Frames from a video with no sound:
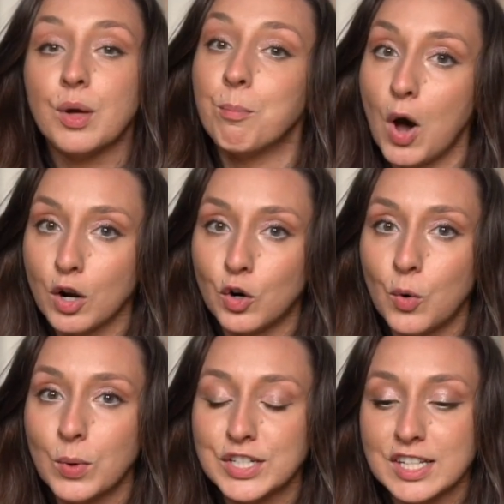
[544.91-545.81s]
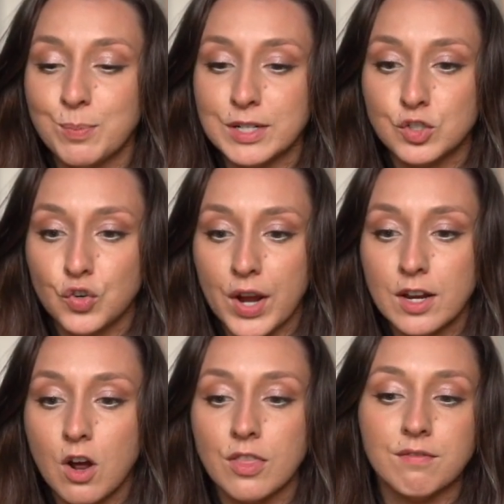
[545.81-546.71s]
the model, which has been
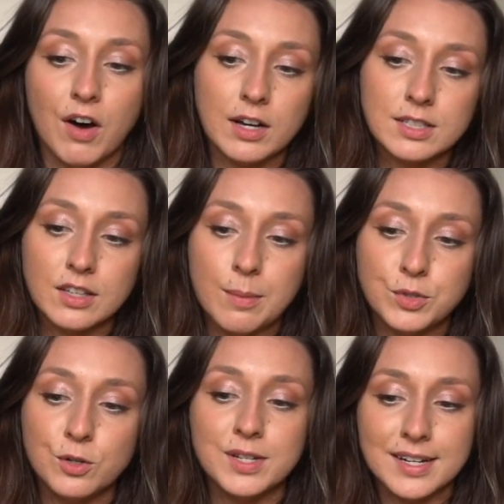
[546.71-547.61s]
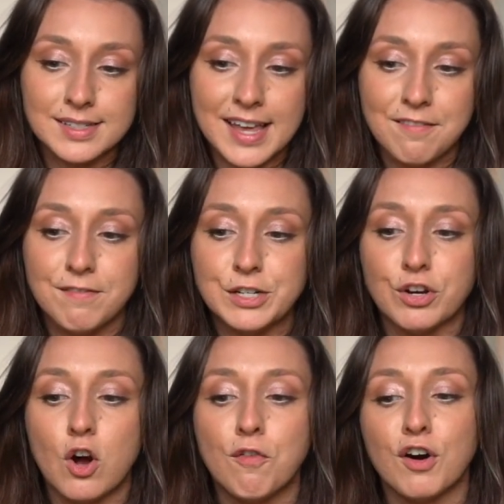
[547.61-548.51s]
trained on the VoxCeleb 2 dataset
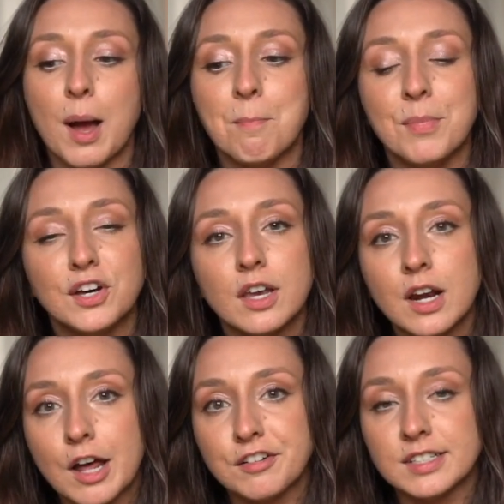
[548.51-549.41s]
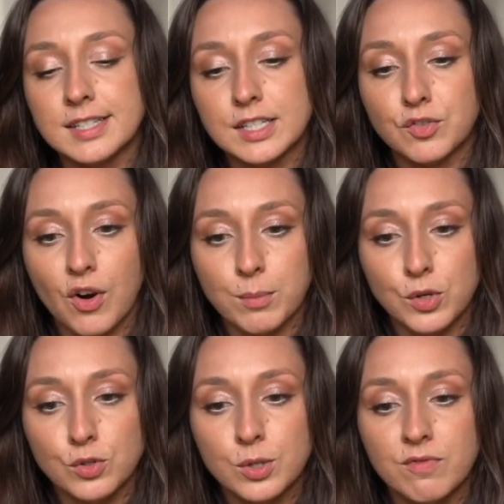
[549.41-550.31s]
featuring over a million utterances from
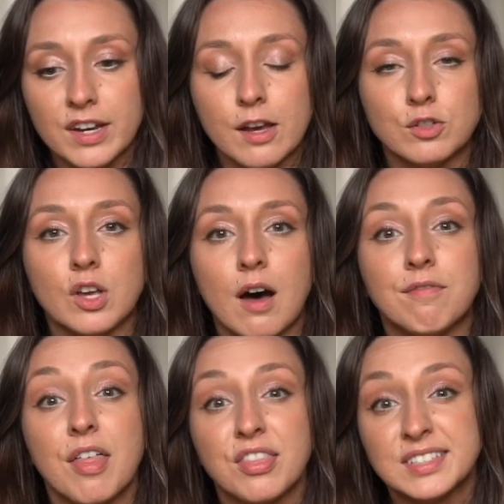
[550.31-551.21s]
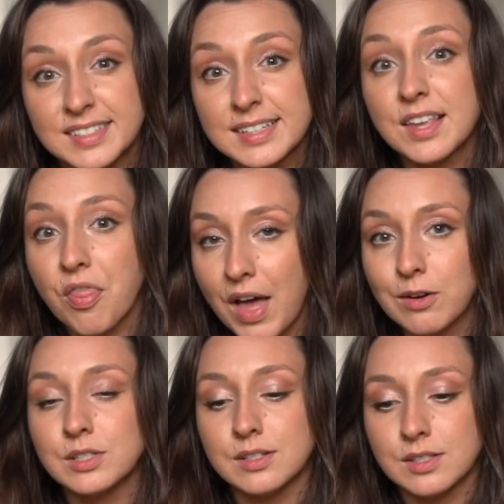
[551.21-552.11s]
YouTube videos of
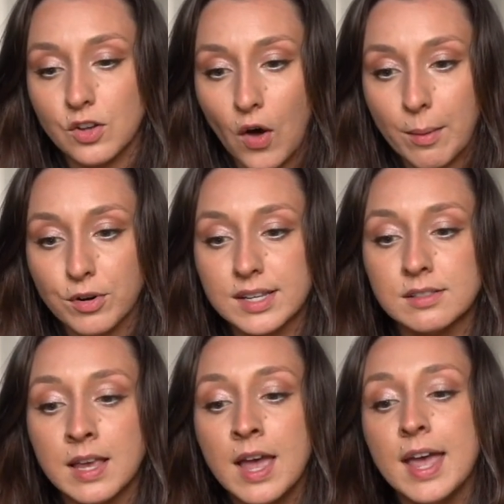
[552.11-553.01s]
6,000 celebrities,